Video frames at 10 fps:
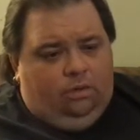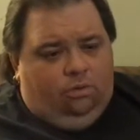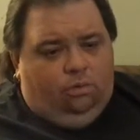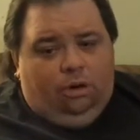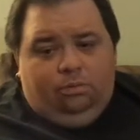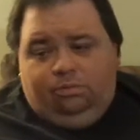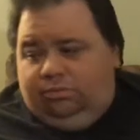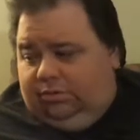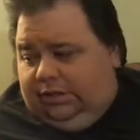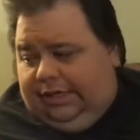
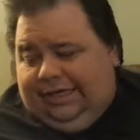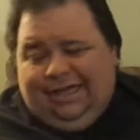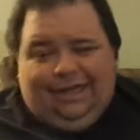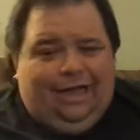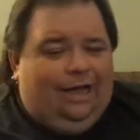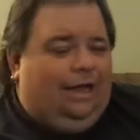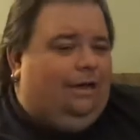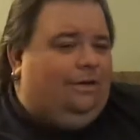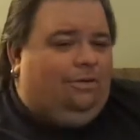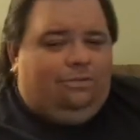
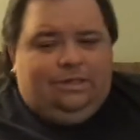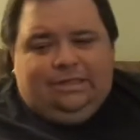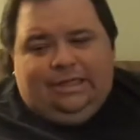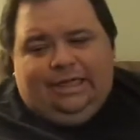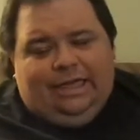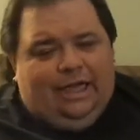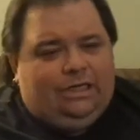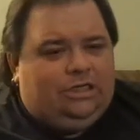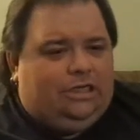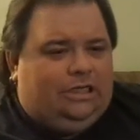I don't want to say
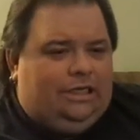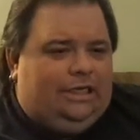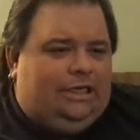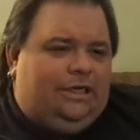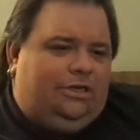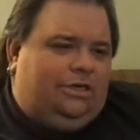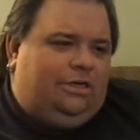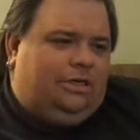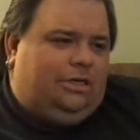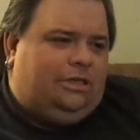catch, clean, and
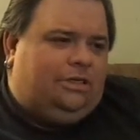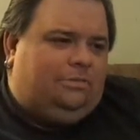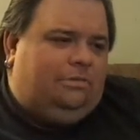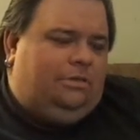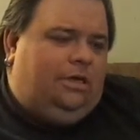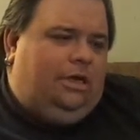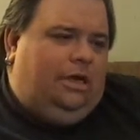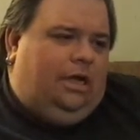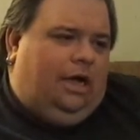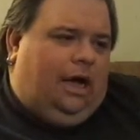cook, because
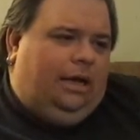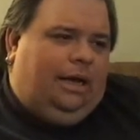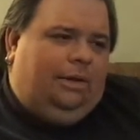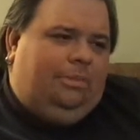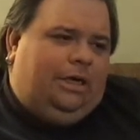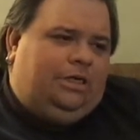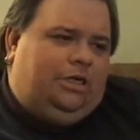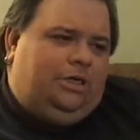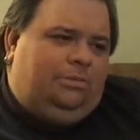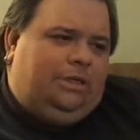I may show
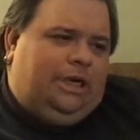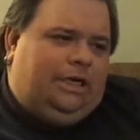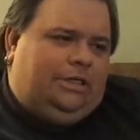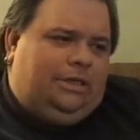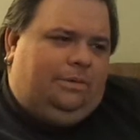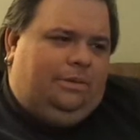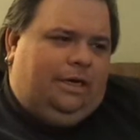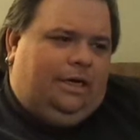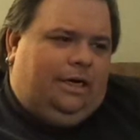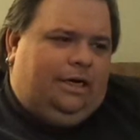you me catching it, I may
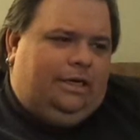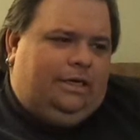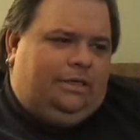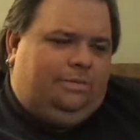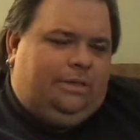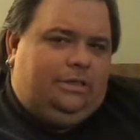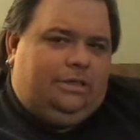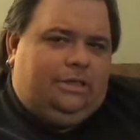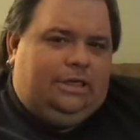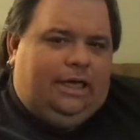not. It depends
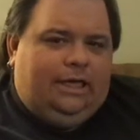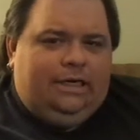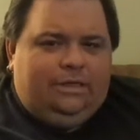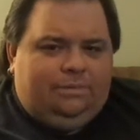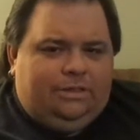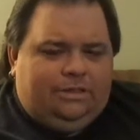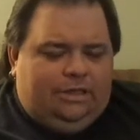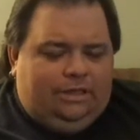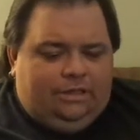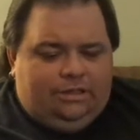on the day, and it depends on
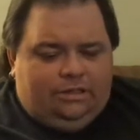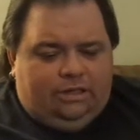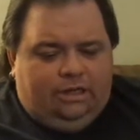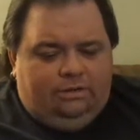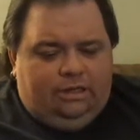how things are going.